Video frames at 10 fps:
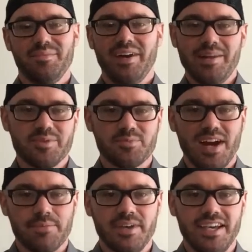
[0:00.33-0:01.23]
My name is
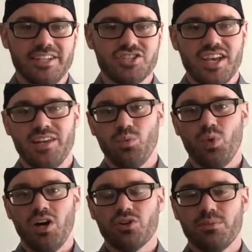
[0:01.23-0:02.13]
Brock Page, and
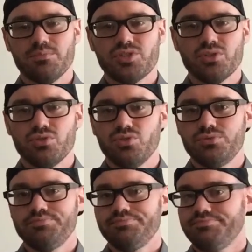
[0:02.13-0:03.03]
welcome
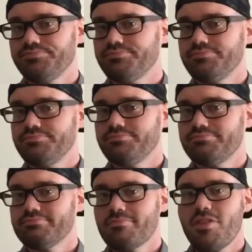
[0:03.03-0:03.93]
to
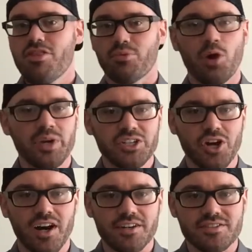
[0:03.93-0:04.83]
Throwing
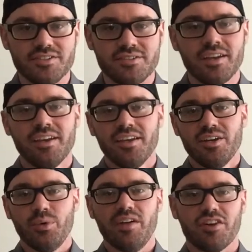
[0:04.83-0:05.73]
Darts.
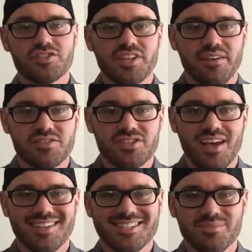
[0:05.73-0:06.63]
We have
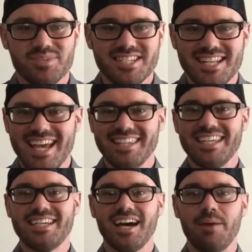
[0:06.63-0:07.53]
ourselves some
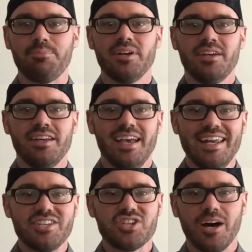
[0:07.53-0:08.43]
Stanley Cup
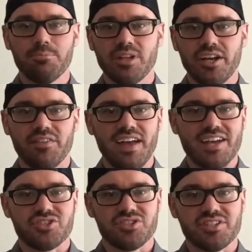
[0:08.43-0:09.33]
NHL playoff
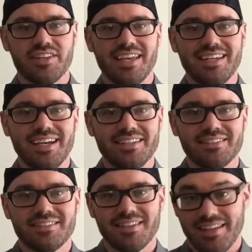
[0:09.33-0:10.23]
action Sunday night,
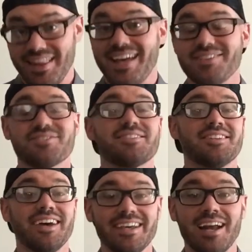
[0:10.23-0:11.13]
and that is
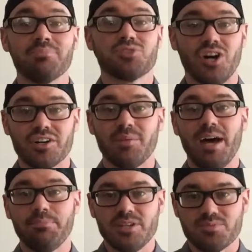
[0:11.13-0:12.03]
tonight. I'm talking
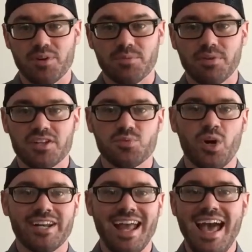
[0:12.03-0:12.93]
about Pittsburgh plus
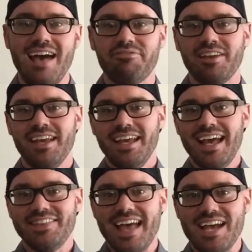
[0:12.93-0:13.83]
1.5
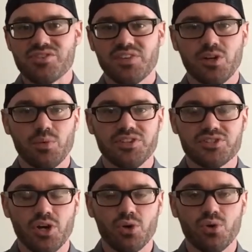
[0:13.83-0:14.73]
at Nashville with
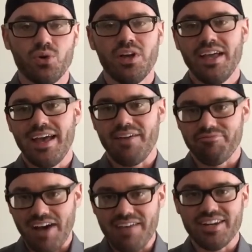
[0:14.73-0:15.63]
the total
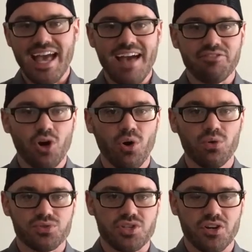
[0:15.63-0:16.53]
at 5.5
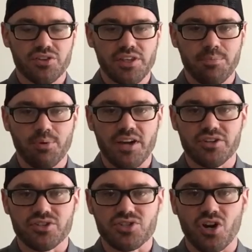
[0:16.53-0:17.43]
goals. Currently, the
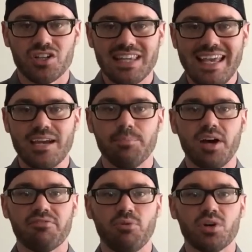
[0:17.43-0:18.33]
Predators are laying
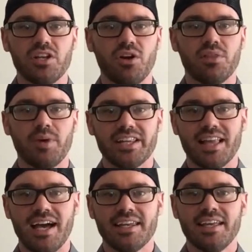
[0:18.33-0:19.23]
$1.40 on the money
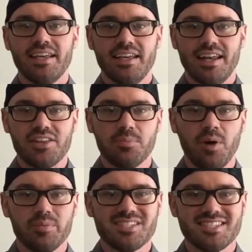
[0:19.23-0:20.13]
line, and at the
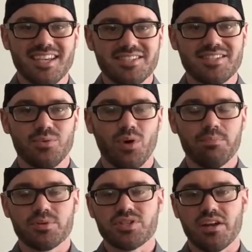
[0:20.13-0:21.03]
moment,
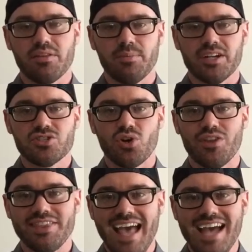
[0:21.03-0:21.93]
61% of the money's
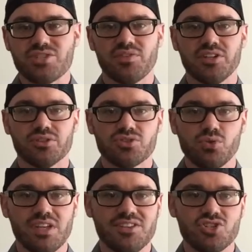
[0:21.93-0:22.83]
on Nashville
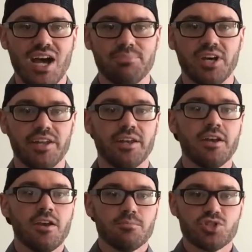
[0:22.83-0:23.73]
to get the job done.
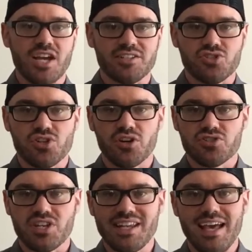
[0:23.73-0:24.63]
Projected
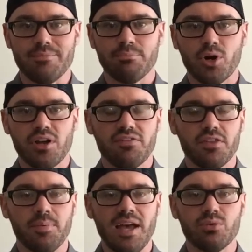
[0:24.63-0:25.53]
starters in net, Murray for
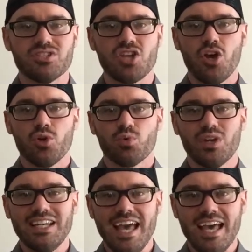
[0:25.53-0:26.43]
the Penguins,
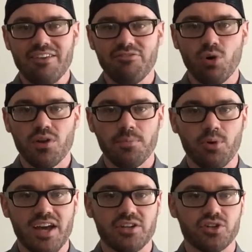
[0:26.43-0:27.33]
Rene for the
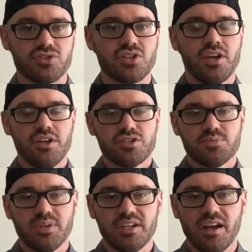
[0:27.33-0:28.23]
Predators.
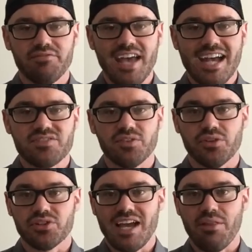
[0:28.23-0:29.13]
Speaking of
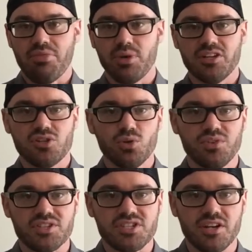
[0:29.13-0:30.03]
Nashville, they're down 3-2
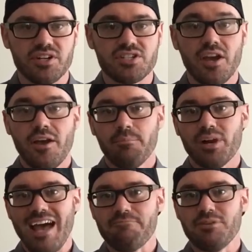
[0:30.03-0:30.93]
in the series,
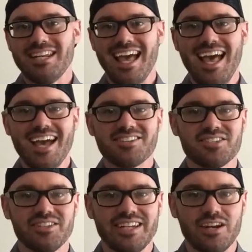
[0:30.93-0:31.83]
but have been
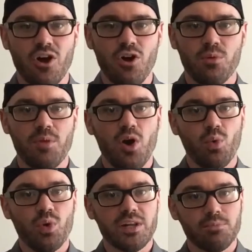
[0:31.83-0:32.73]
excellent at home,
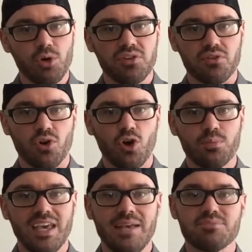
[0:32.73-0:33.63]
winning both of their
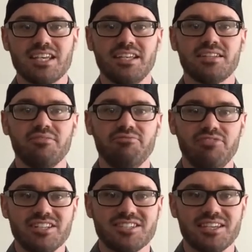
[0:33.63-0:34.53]
home games in
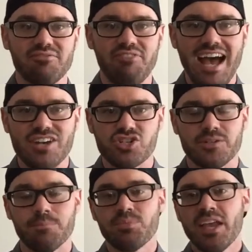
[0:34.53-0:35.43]
convincing
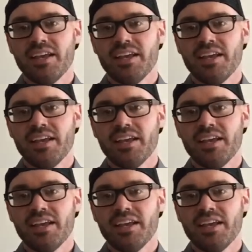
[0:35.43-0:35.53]
fashion.